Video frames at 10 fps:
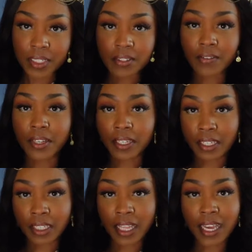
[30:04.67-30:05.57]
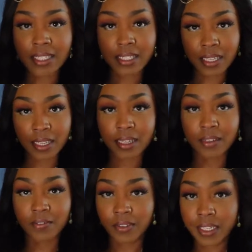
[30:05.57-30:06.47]
is a very classy,
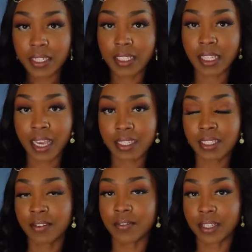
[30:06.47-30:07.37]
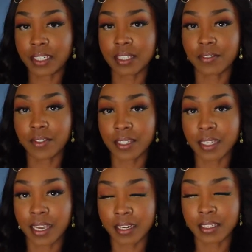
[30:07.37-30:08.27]
very classy and very
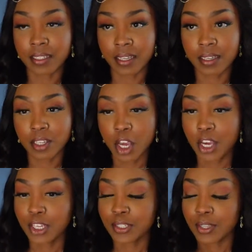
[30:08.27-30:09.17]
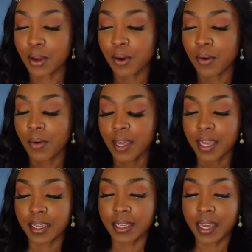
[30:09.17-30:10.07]
sophisticated scent. So
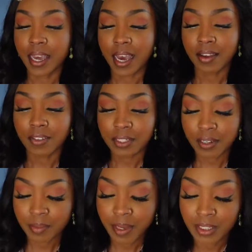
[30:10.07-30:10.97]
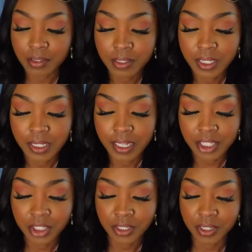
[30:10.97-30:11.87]
yeah, I've started my little
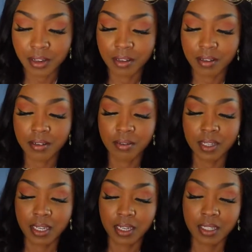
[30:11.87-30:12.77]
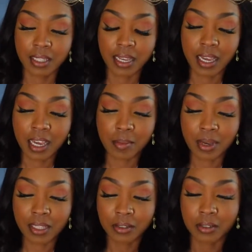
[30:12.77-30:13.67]
collection, y'all. Like I got
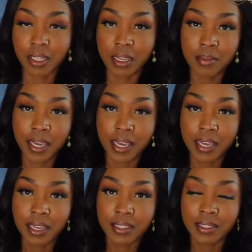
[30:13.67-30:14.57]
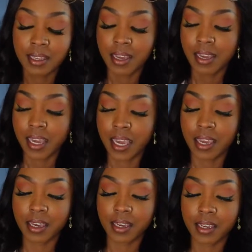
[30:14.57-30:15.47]
my little cupcakes
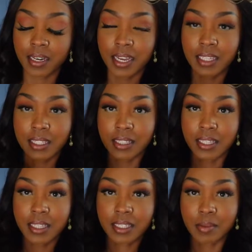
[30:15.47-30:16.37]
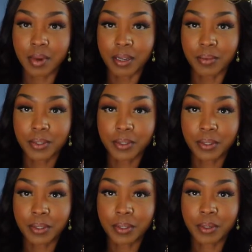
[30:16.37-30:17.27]
and I get to sit these in my
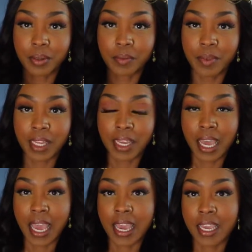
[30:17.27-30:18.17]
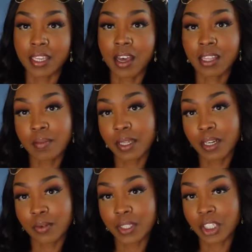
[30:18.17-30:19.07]
room and y'all let me
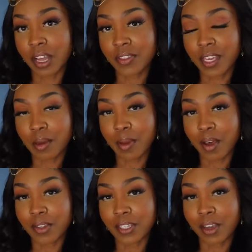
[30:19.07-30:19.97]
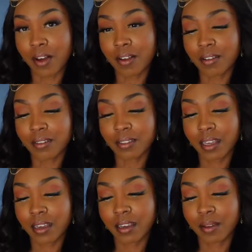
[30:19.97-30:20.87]
know what y'all think about y'all's
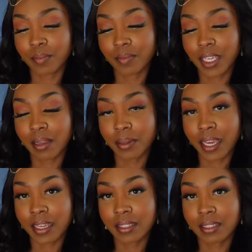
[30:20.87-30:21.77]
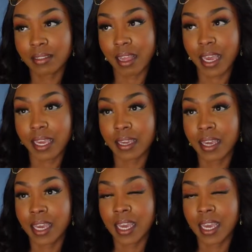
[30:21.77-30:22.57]
um, cupcakes like